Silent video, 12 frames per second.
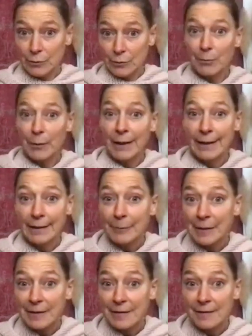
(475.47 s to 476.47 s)
change my
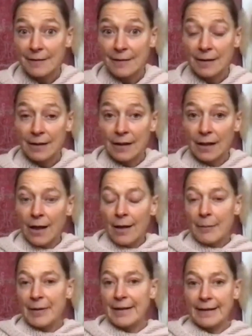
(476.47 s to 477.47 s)
habits?
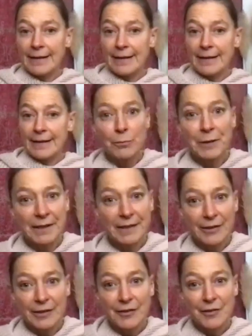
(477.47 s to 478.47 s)
But then there are so
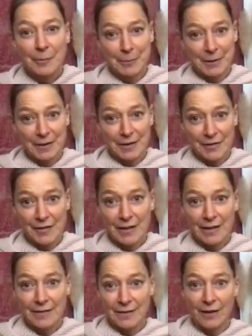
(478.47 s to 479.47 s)
many recipes
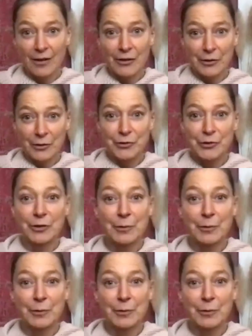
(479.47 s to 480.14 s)
that are on your